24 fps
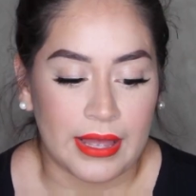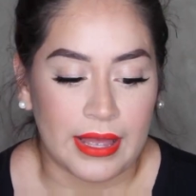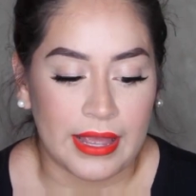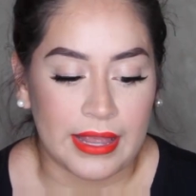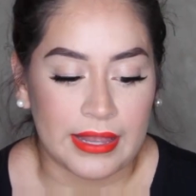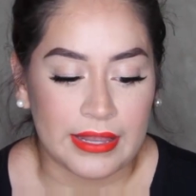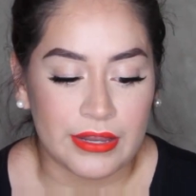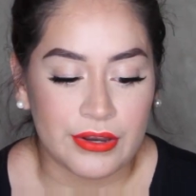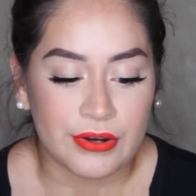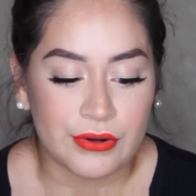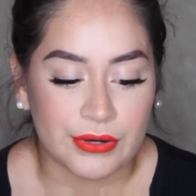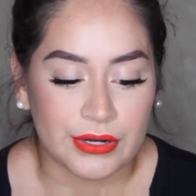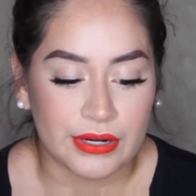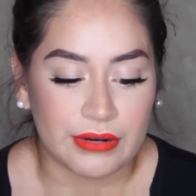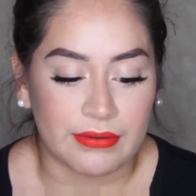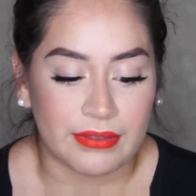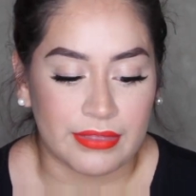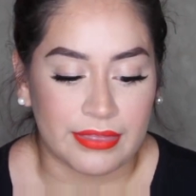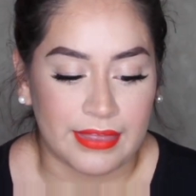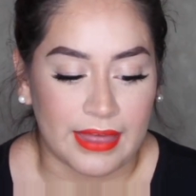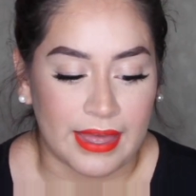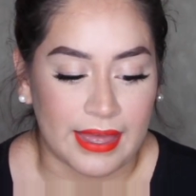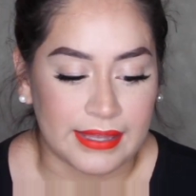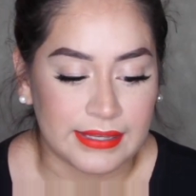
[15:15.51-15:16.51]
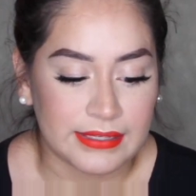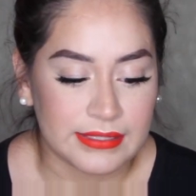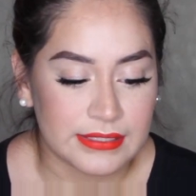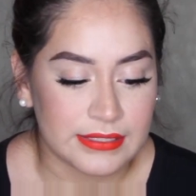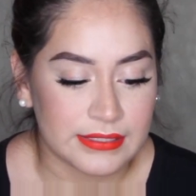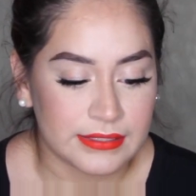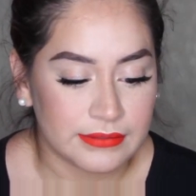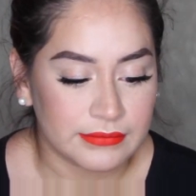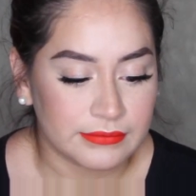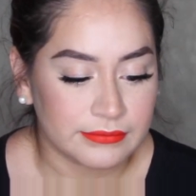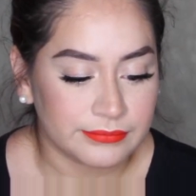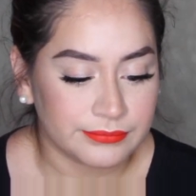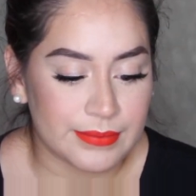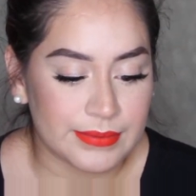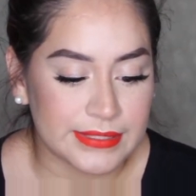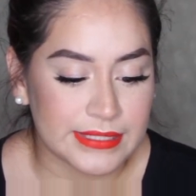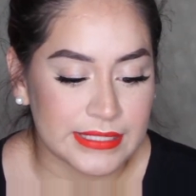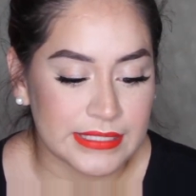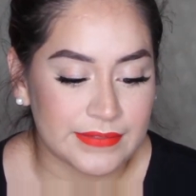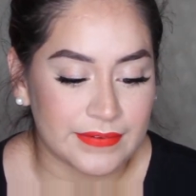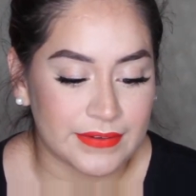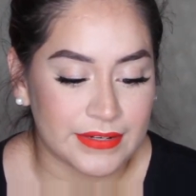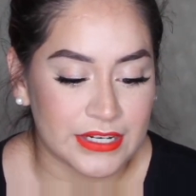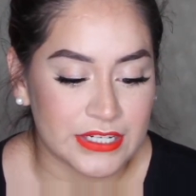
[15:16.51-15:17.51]
I agree with that.
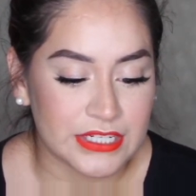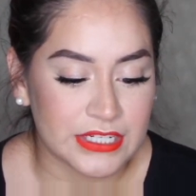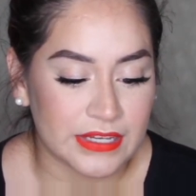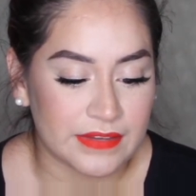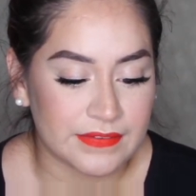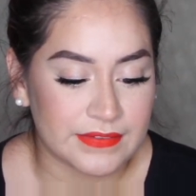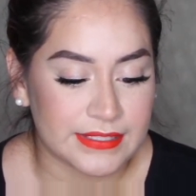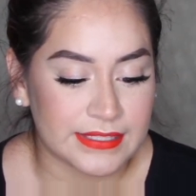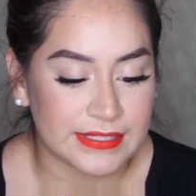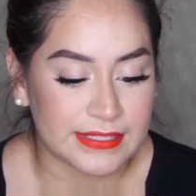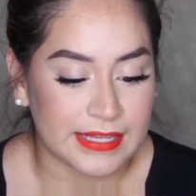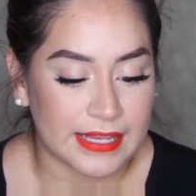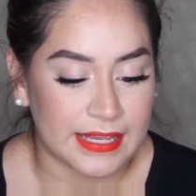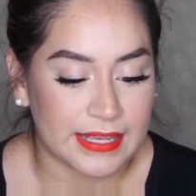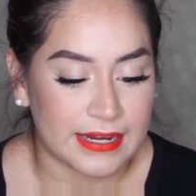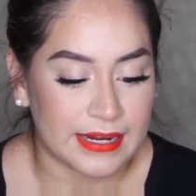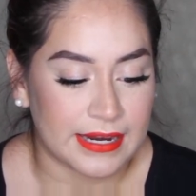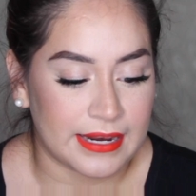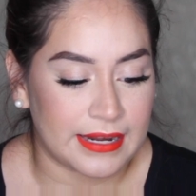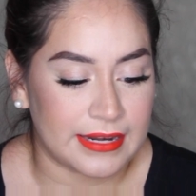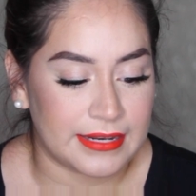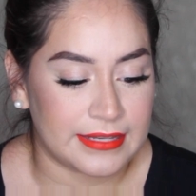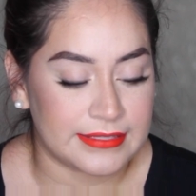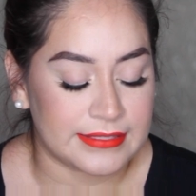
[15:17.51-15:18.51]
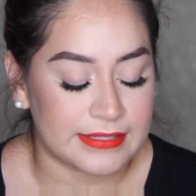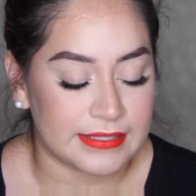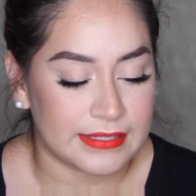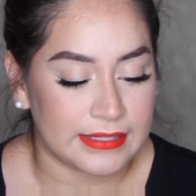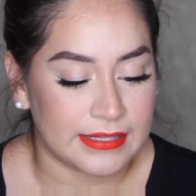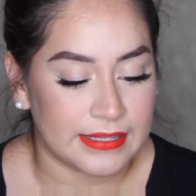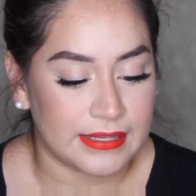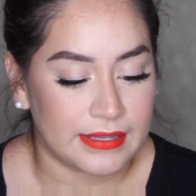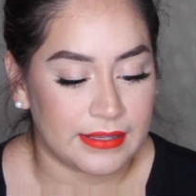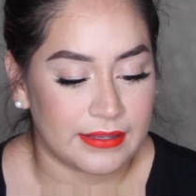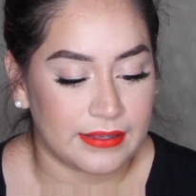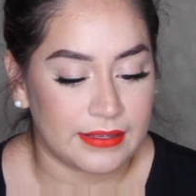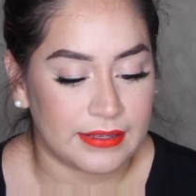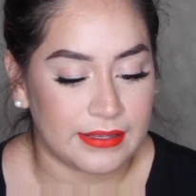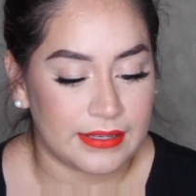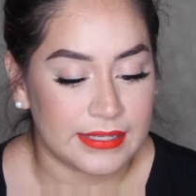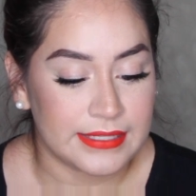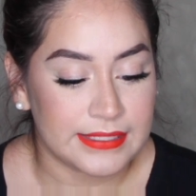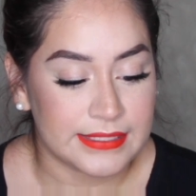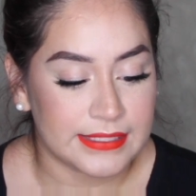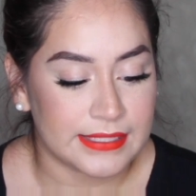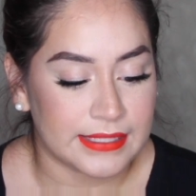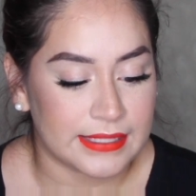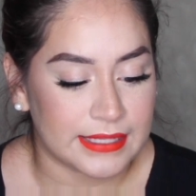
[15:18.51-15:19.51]
This foundation gives skin an
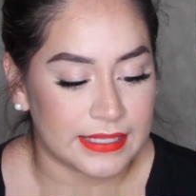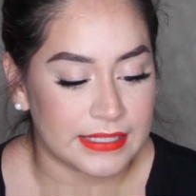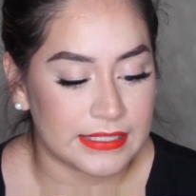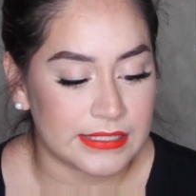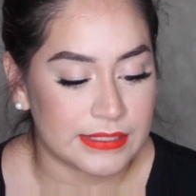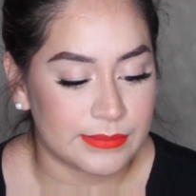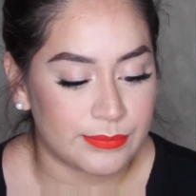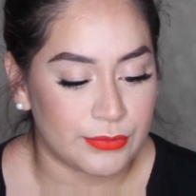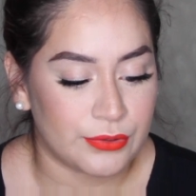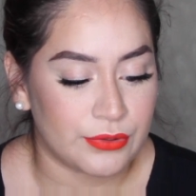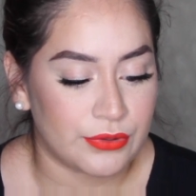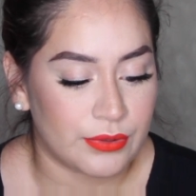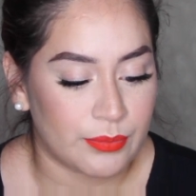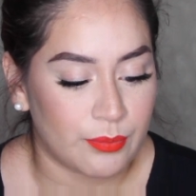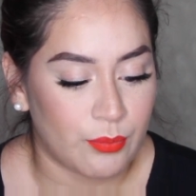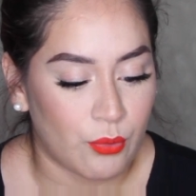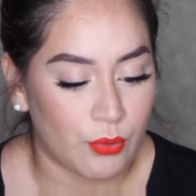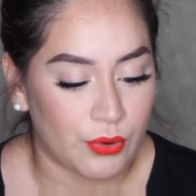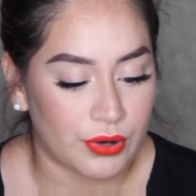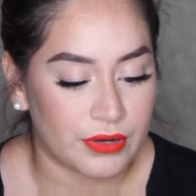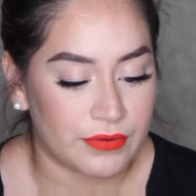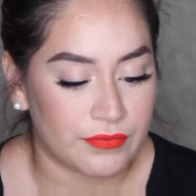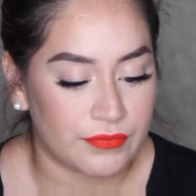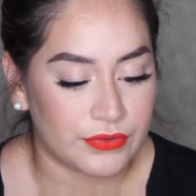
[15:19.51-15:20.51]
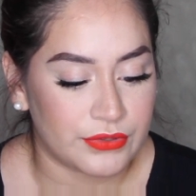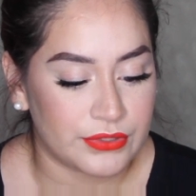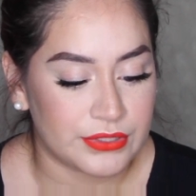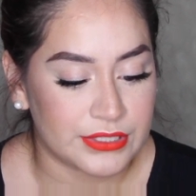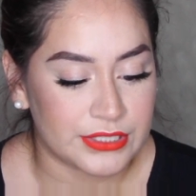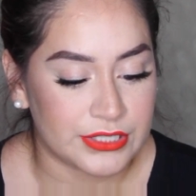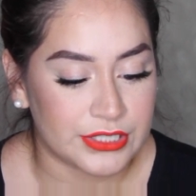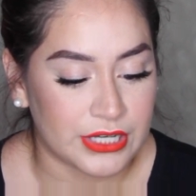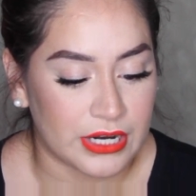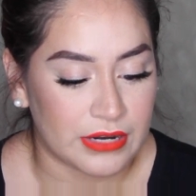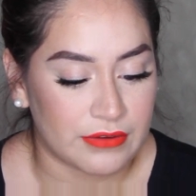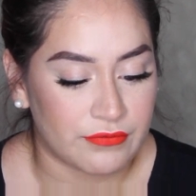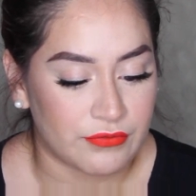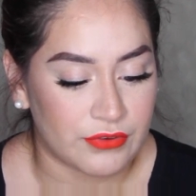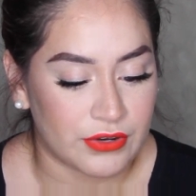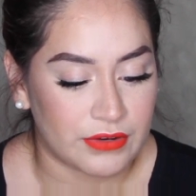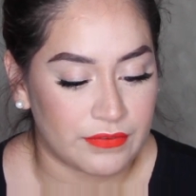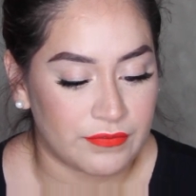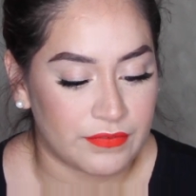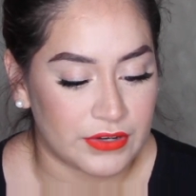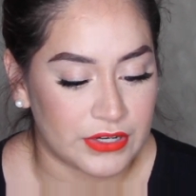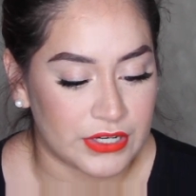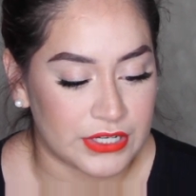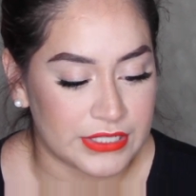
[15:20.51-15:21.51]
instantly smooth, pore diffused,
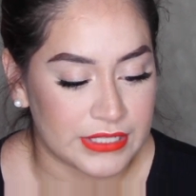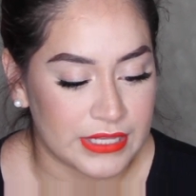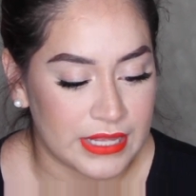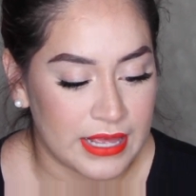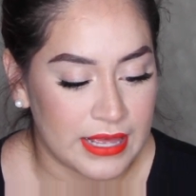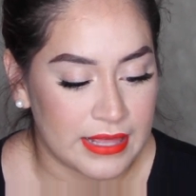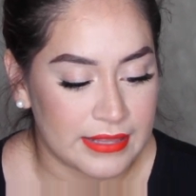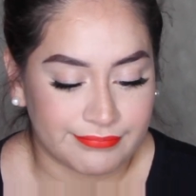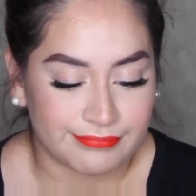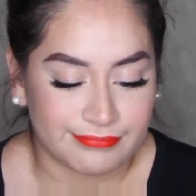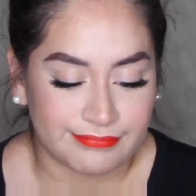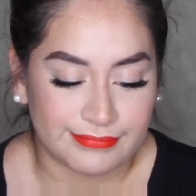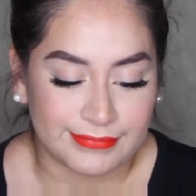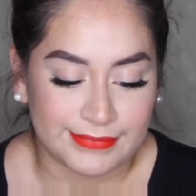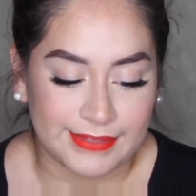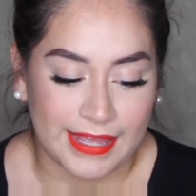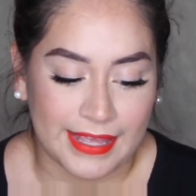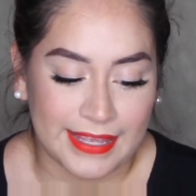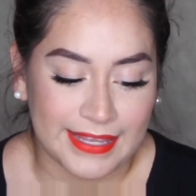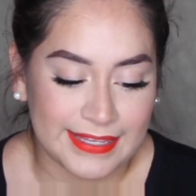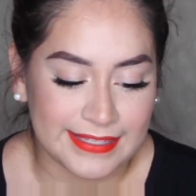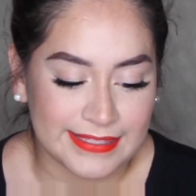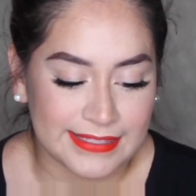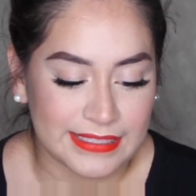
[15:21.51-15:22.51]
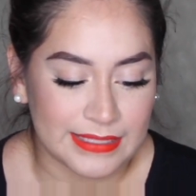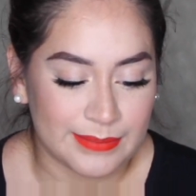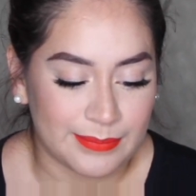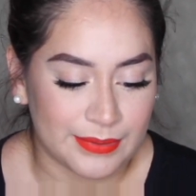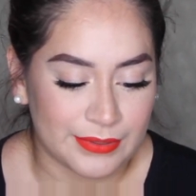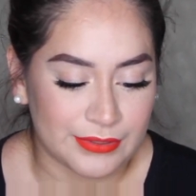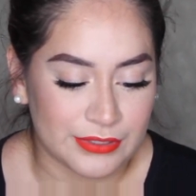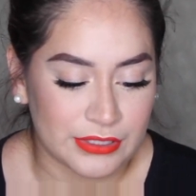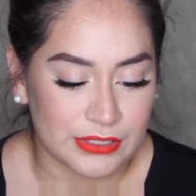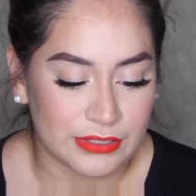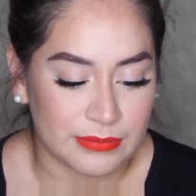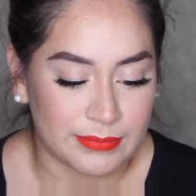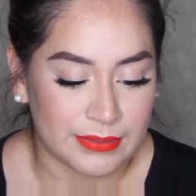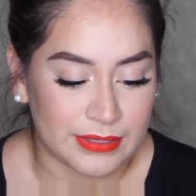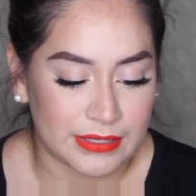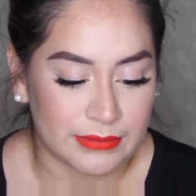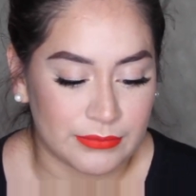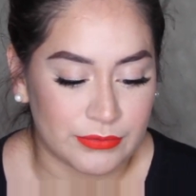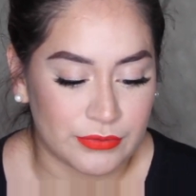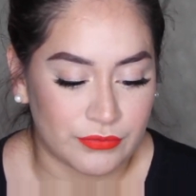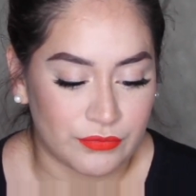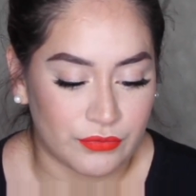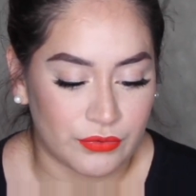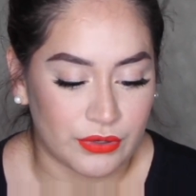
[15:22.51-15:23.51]
shine-free finish that easily builds to
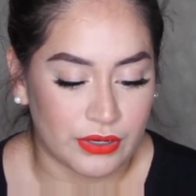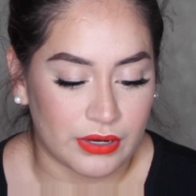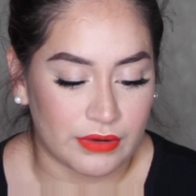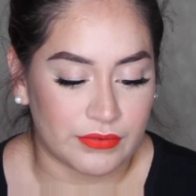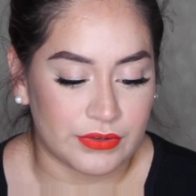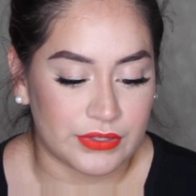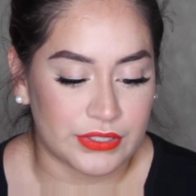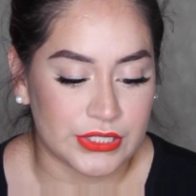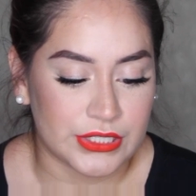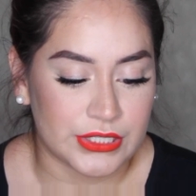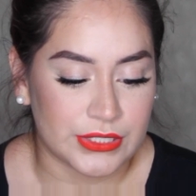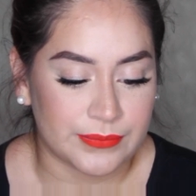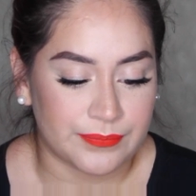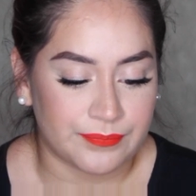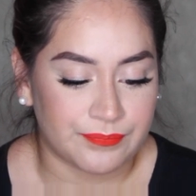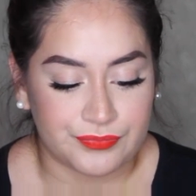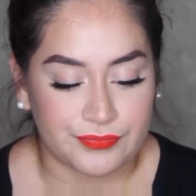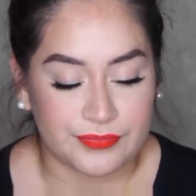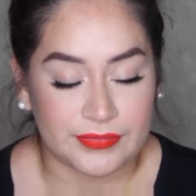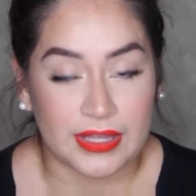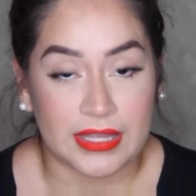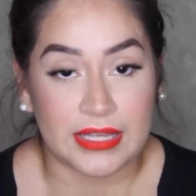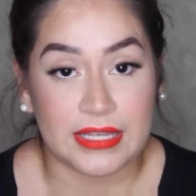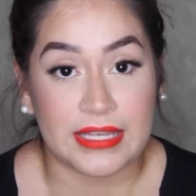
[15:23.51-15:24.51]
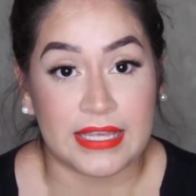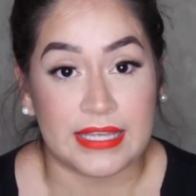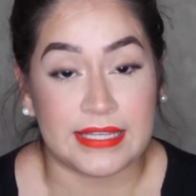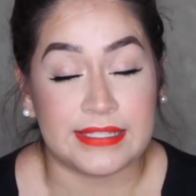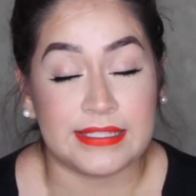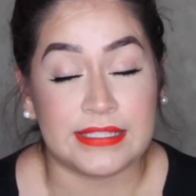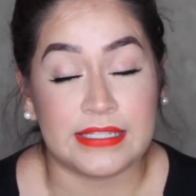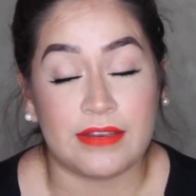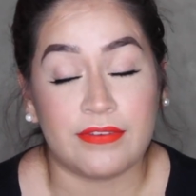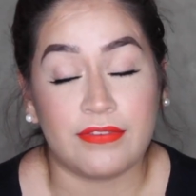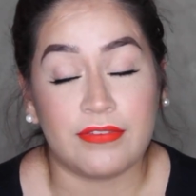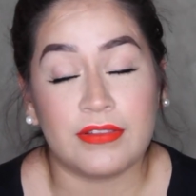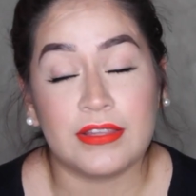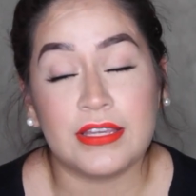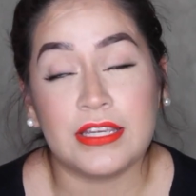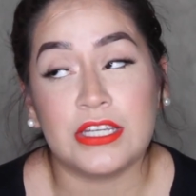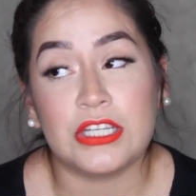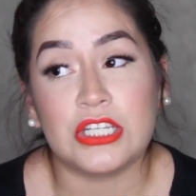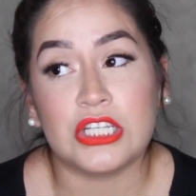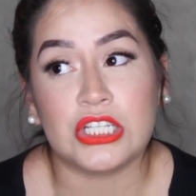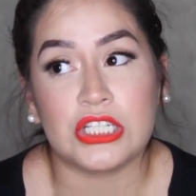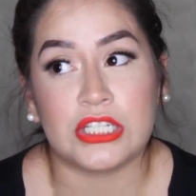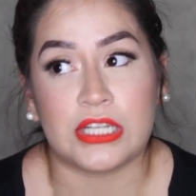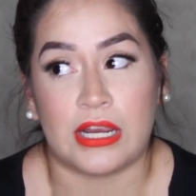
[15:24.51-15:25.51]
medium to full coverage. Yes, definitely
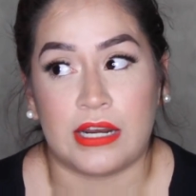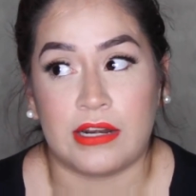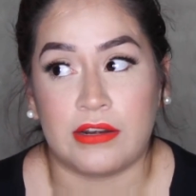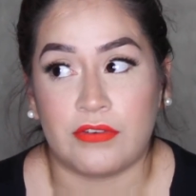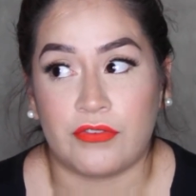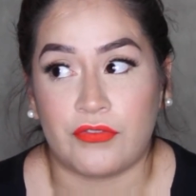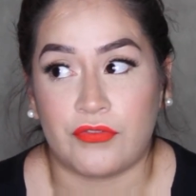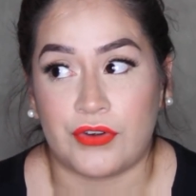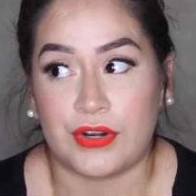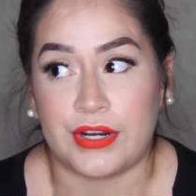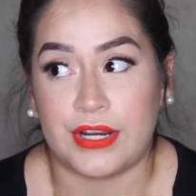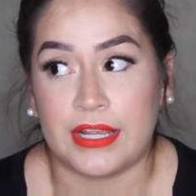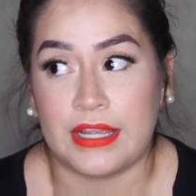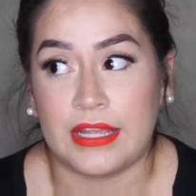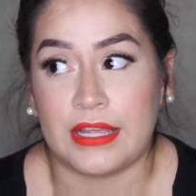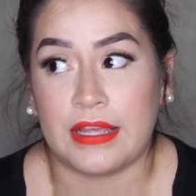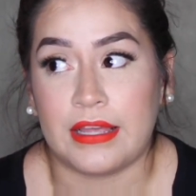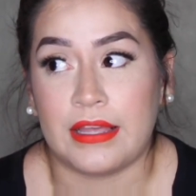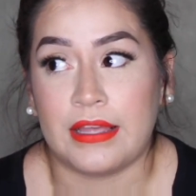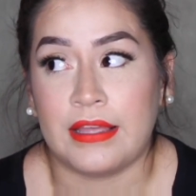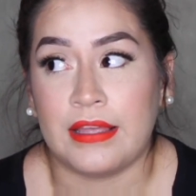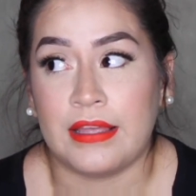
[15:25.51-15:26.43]
shine-free.